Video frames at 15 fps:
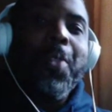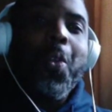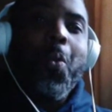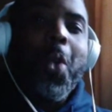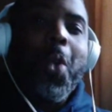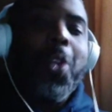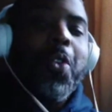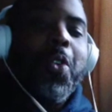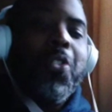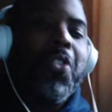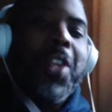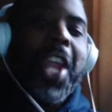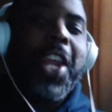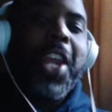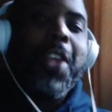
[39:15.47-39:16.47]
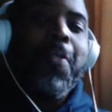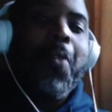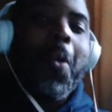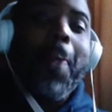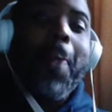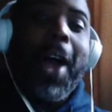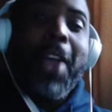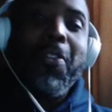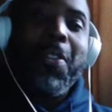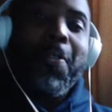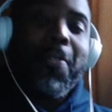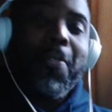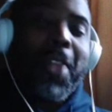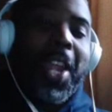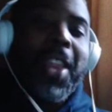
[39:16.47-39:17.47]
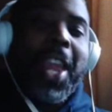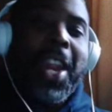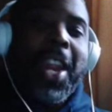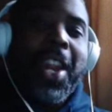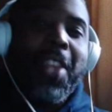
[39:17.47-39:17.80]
whether it's a negative or positive thing that it is